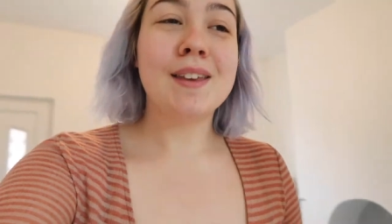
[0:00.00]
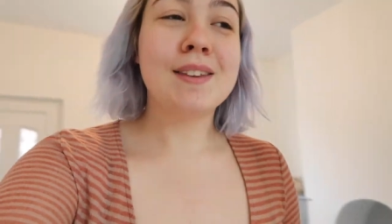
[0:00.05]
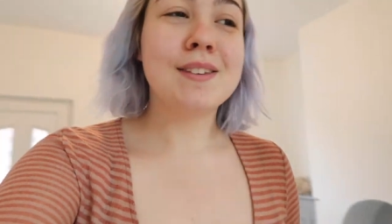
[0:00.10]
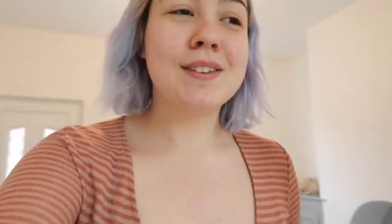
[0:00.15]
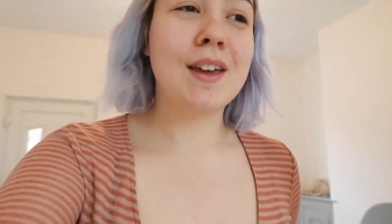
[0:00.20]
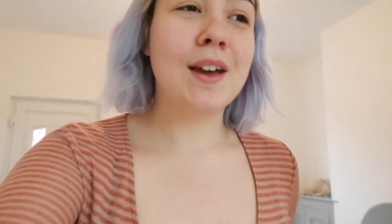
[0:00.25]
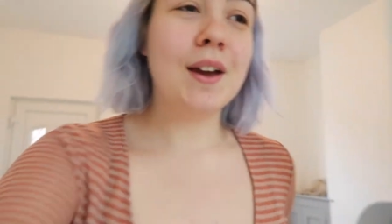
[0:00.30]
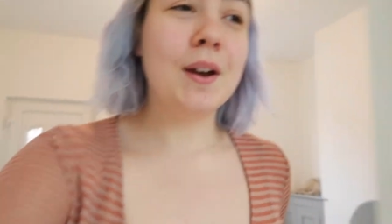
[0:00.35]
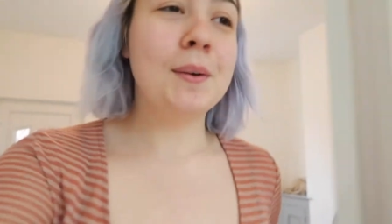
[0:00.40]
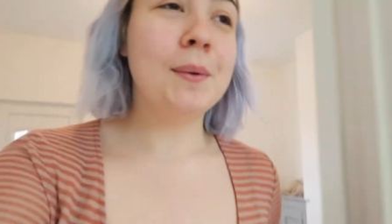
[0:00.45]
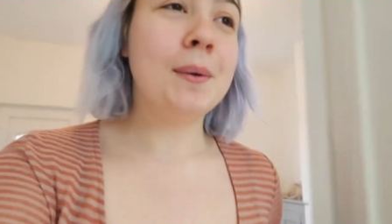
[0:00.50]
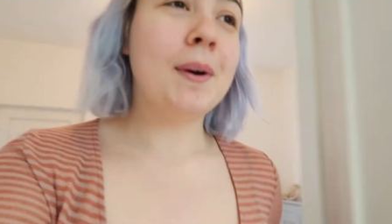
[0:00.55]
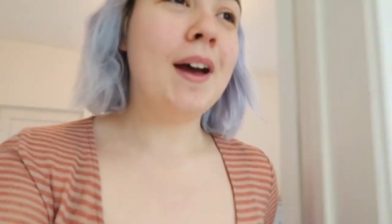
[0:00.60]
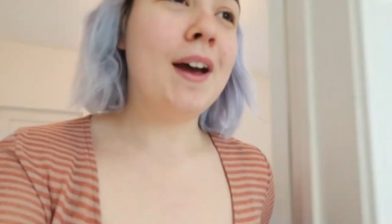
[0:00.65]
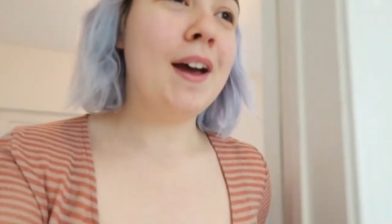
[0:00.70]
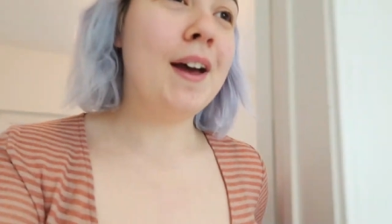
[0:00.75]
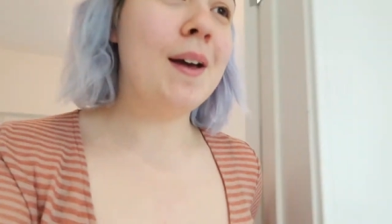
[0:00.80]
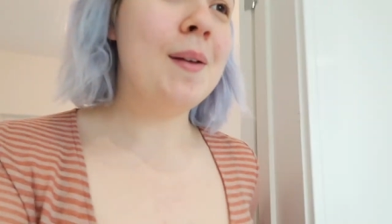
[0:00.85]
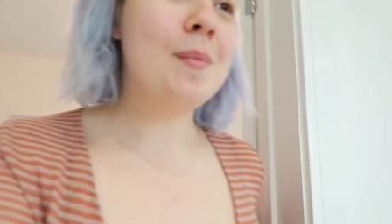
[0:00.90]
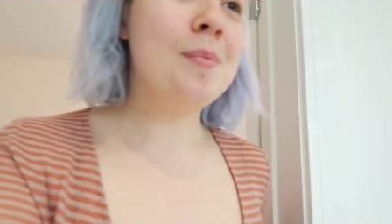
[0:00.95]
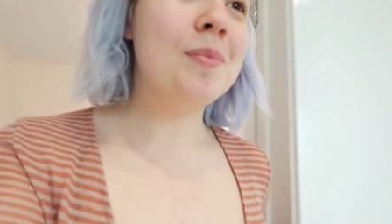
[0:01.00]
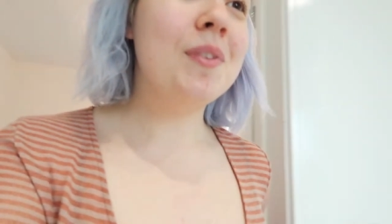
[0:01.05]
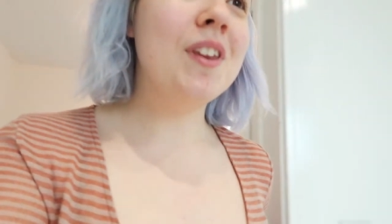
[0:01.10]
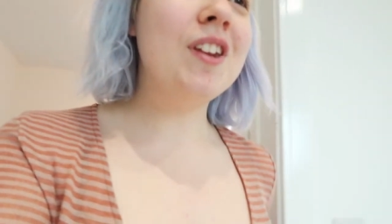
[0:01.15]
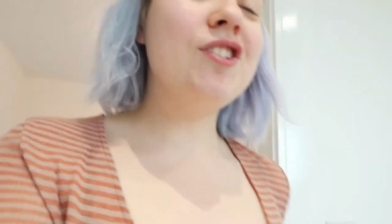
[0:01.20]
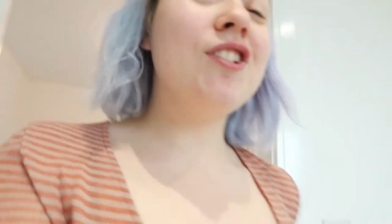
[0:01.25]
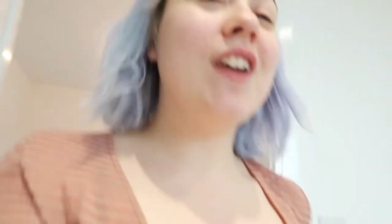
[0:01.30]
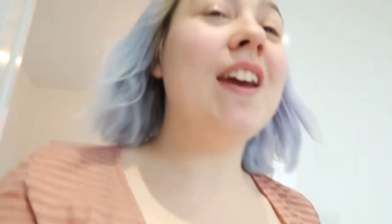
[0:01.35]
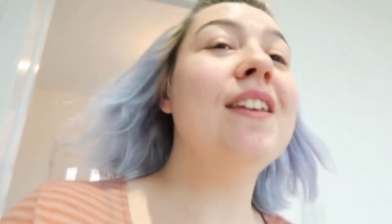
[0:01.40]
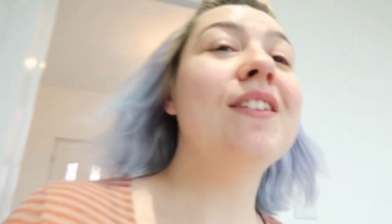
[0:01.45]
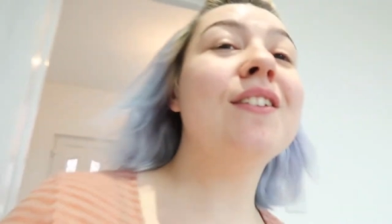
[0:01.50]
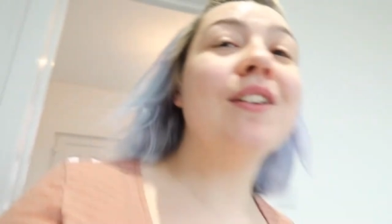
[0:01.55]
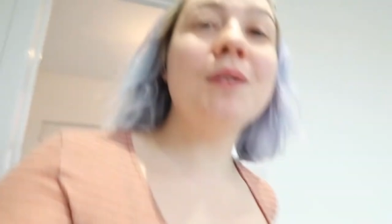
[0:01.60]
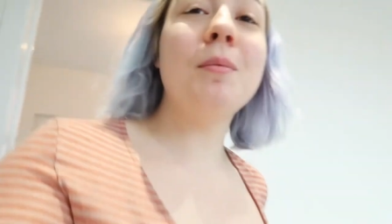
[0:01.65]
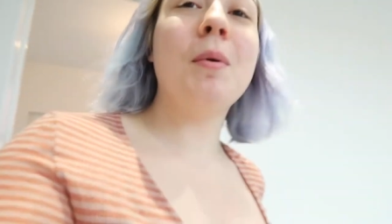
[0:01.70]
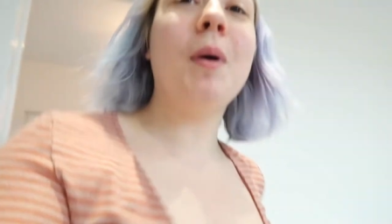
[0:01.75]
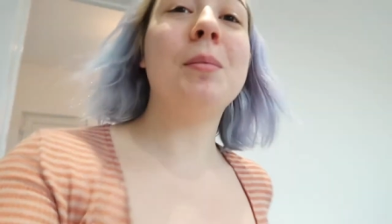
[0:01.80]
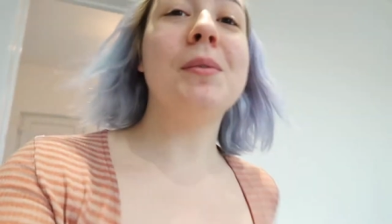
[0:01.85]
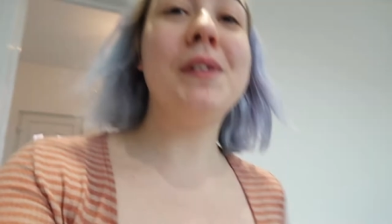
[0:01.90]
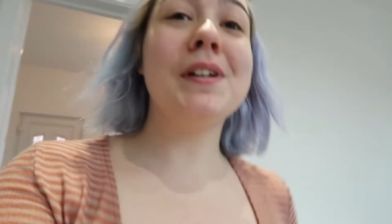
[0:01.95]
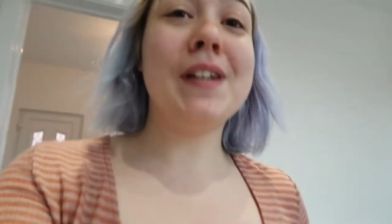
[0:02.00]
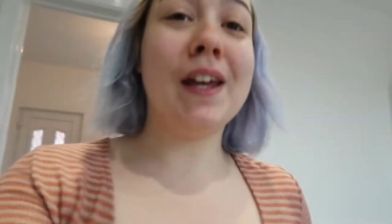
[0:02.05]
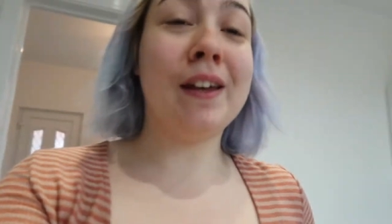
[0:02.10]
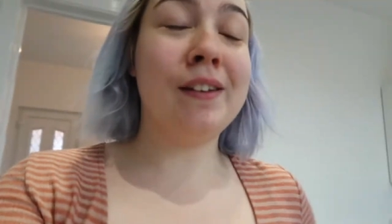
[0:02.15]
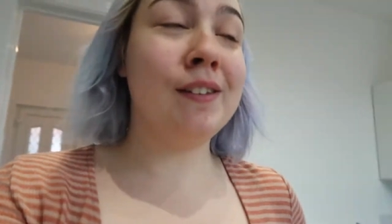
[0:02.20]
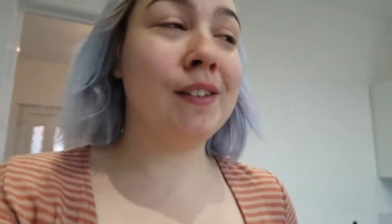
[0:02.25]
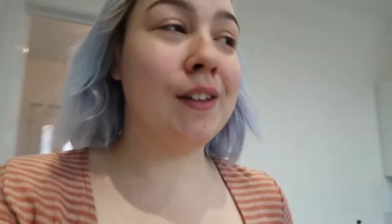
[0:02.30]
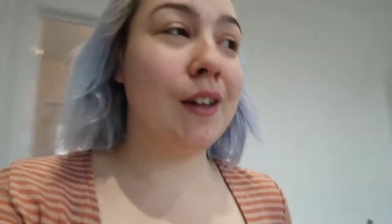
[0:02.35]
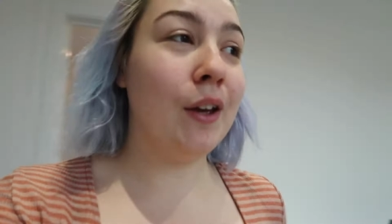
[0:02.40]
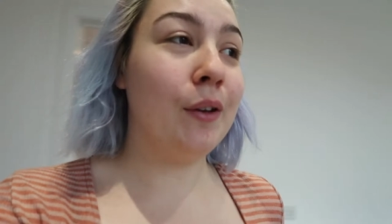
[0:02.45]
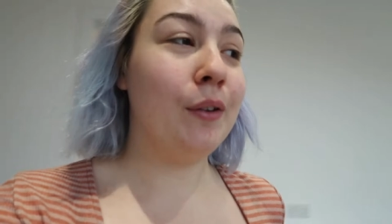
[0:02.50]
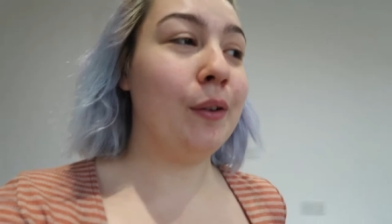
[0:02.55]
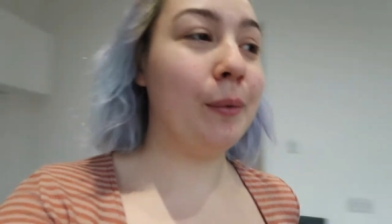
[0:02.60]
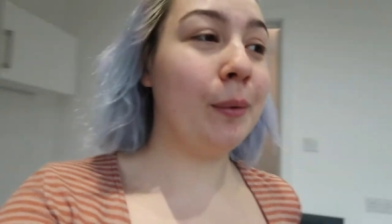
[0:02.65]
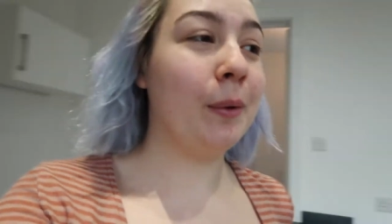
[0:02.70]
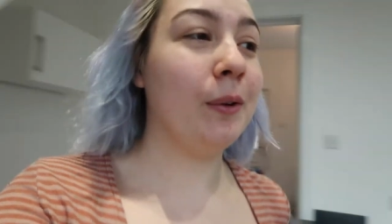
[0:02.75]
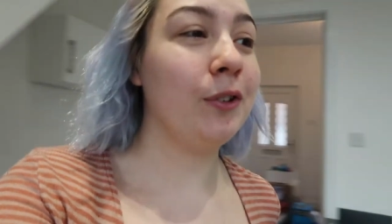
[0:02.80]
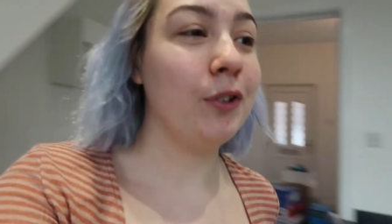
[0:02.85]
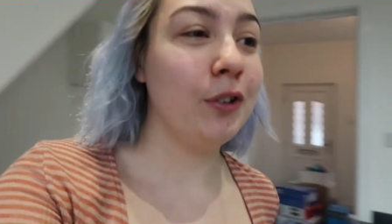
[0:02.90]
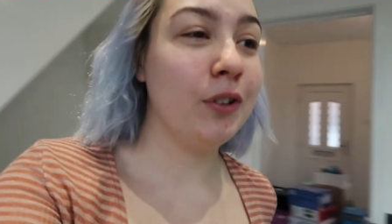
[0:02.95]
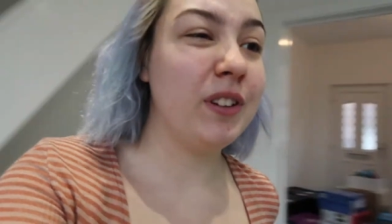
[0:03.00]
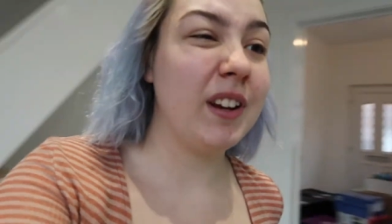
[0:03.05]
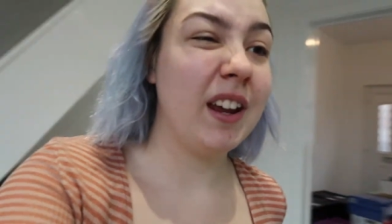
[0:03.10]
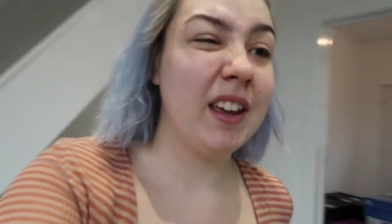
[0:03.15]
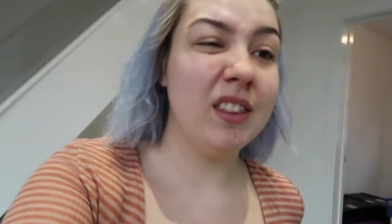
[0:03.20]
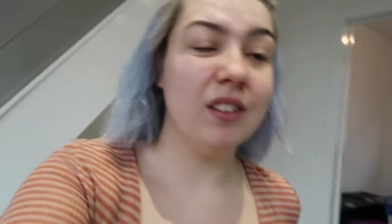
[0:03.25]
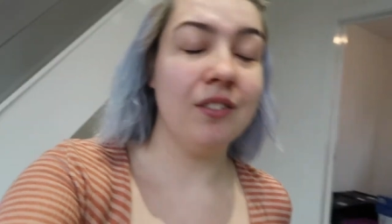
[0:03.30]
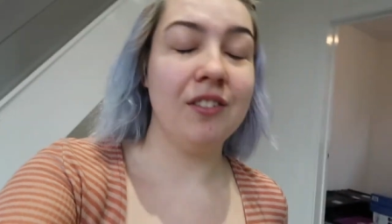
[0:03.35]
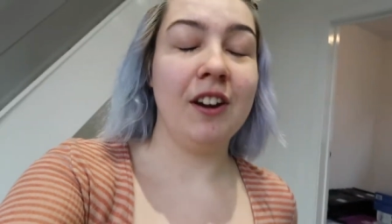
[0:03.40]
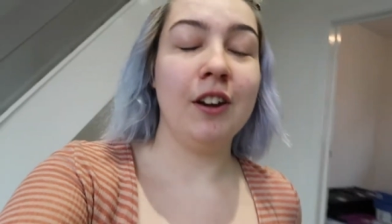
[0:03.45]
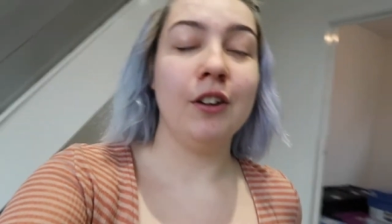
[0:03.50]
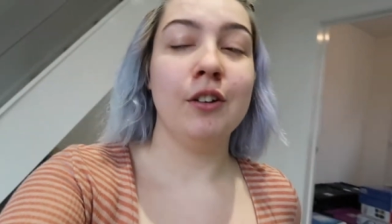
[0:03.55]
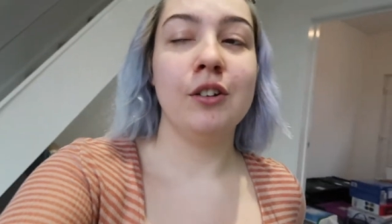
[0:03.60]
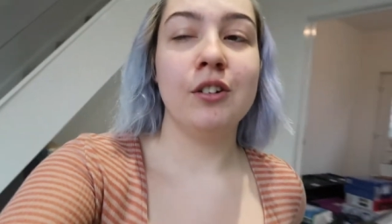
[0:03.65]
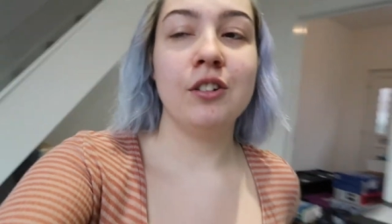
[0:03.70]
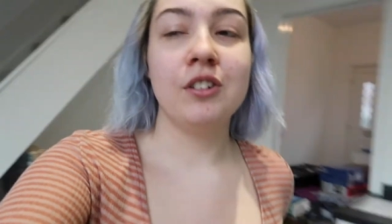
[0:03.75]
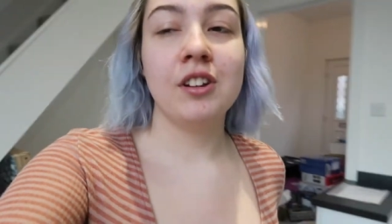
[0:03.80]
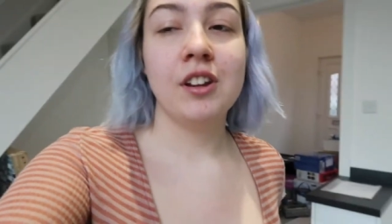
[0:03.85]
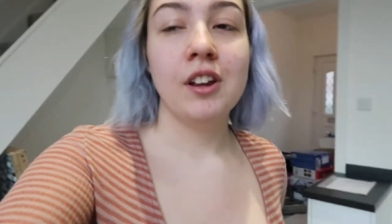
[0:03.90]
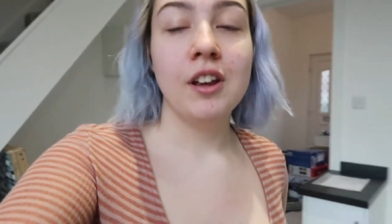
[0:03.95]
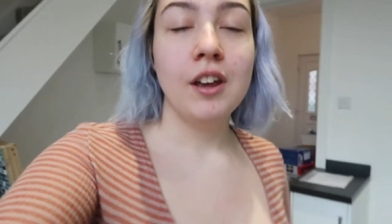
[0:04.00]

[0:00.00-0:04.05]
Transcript: So um, Jay's gonna pop to Tesco, there's one just down the road,